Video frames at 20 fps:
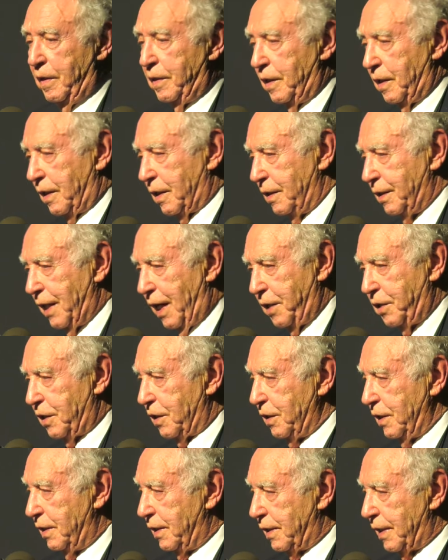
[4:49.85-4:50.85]
The
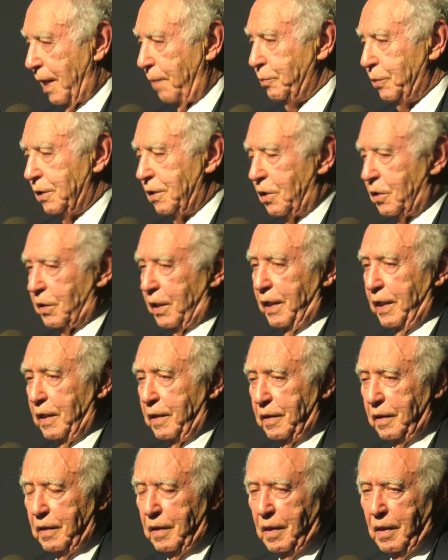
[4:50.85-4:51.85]
conductor stopped the train